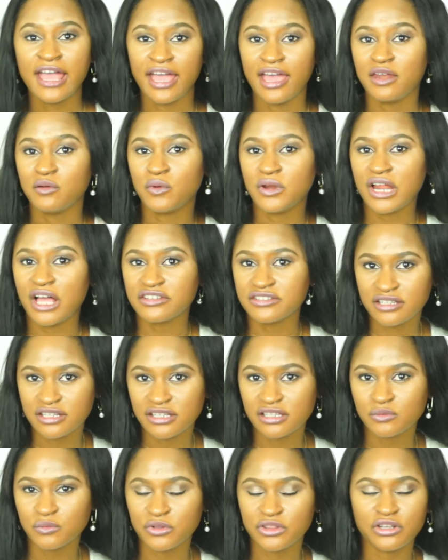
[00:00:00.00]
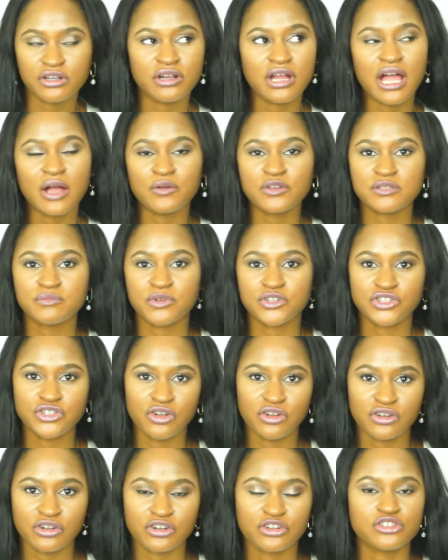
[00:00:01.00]
And when I was dealing with her, I was much
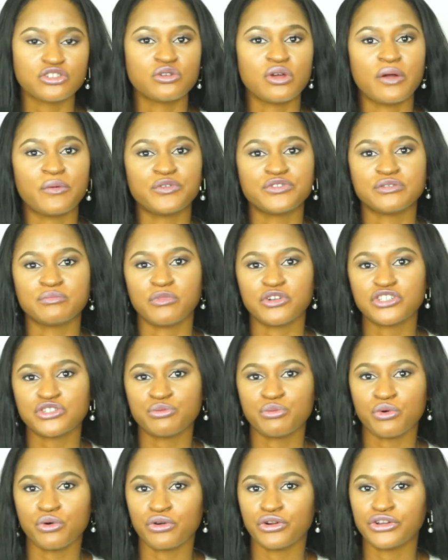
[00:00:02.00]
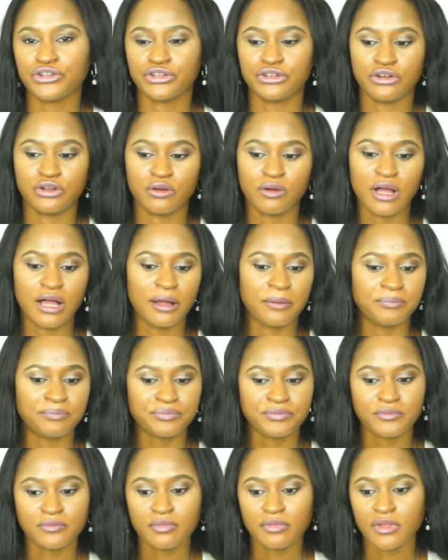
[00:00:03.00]
younger, so I was much more, you know,
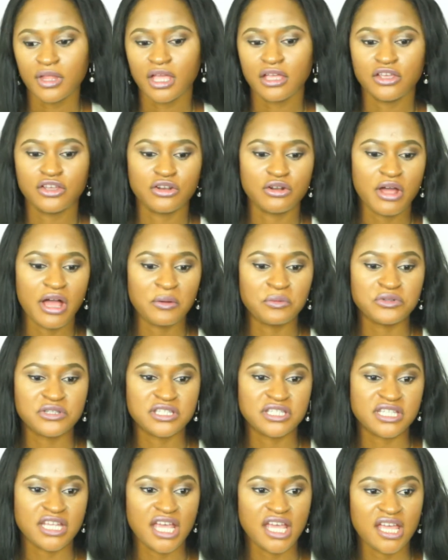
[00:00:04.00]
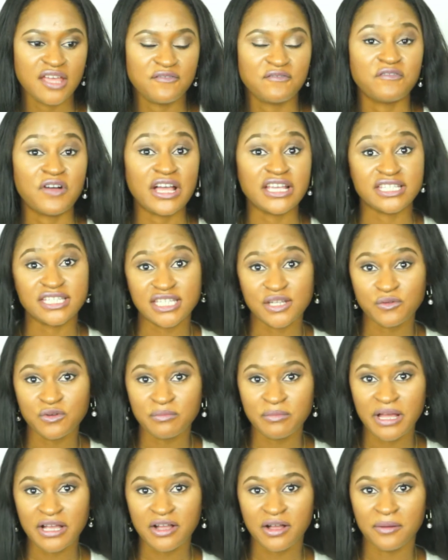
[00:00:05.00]
I would say feisty with
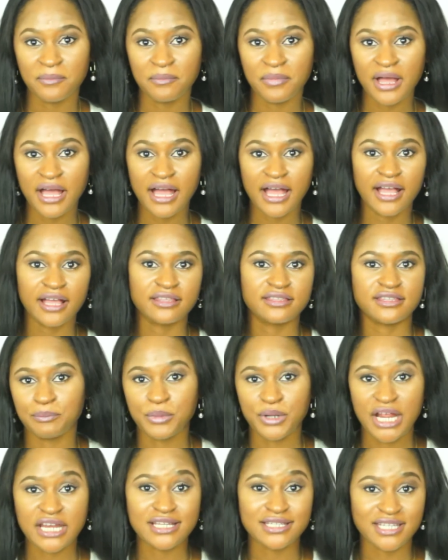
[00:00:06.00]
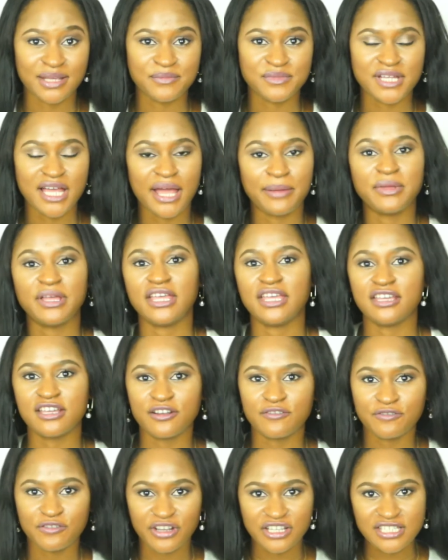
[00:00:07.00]
my comebacks, but at the same time
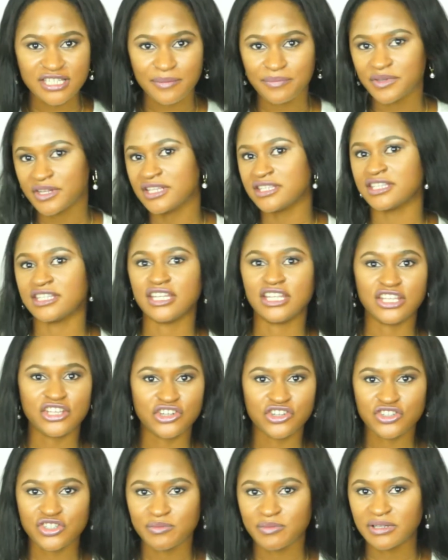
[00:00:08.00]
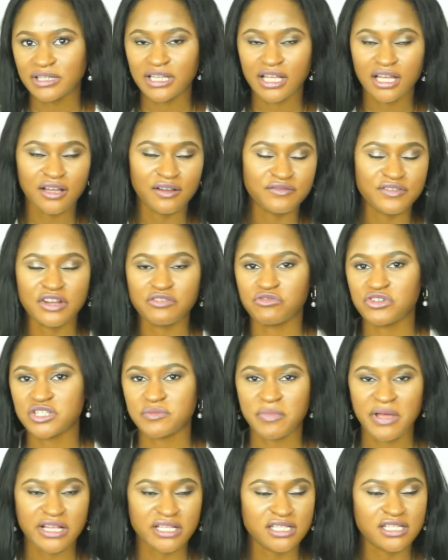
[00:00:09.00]
eager for acceptance and eager to be loved and
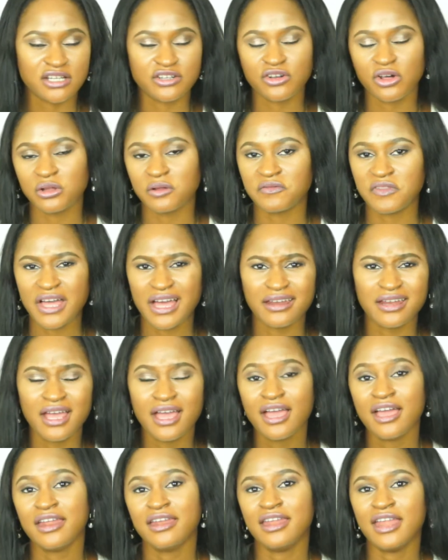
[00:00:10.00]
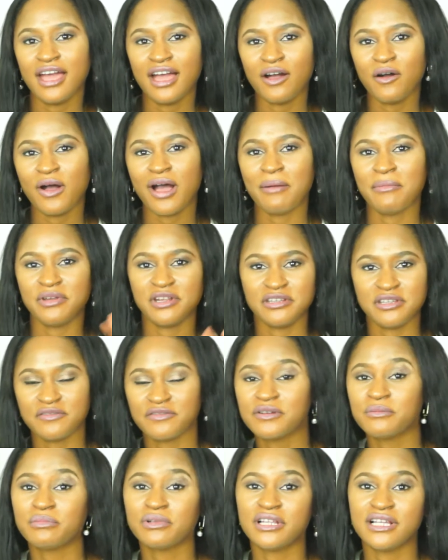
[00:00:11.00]
respected and all of that. Now I'm in a
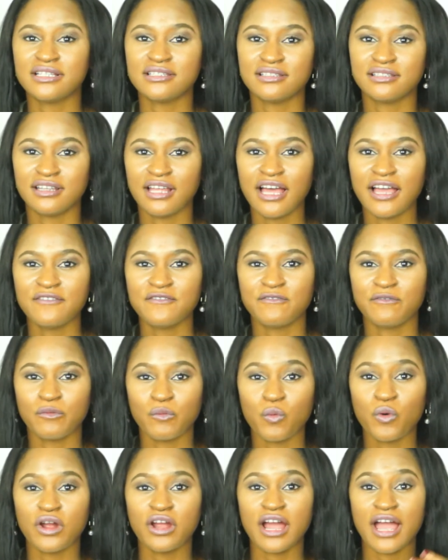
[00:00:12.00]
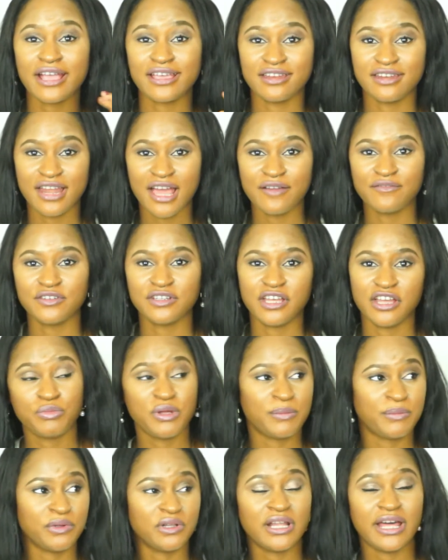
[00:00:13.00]
different place in life where I can navigate
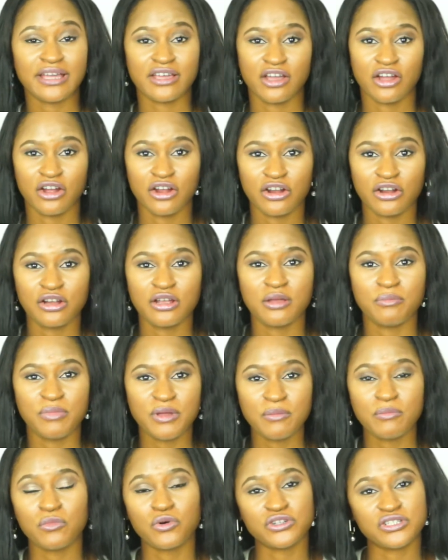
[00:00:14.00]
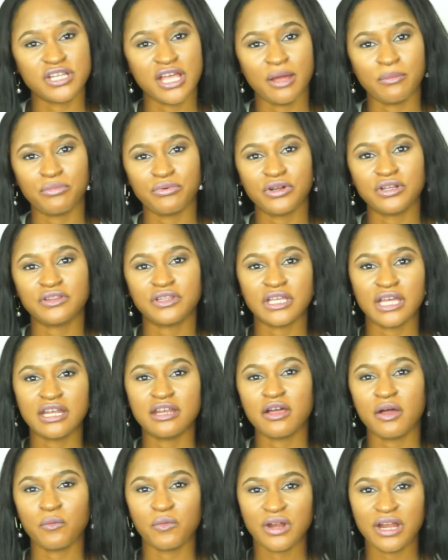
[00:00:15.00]
people like her a bit more temperate
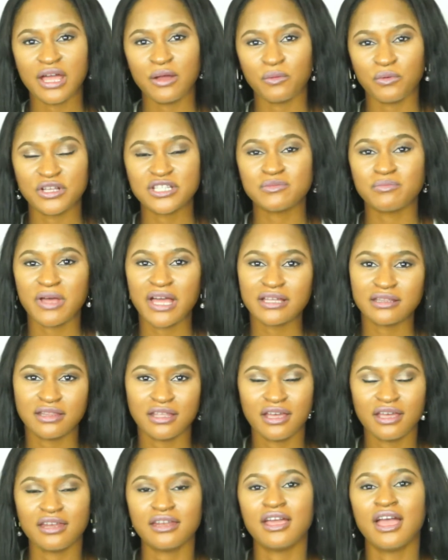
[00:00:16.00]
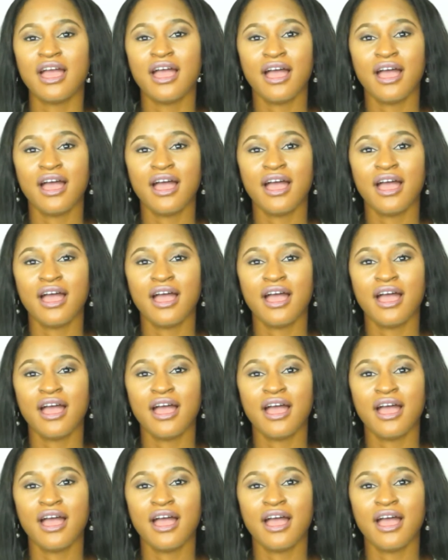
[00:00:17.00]
than when I was back then.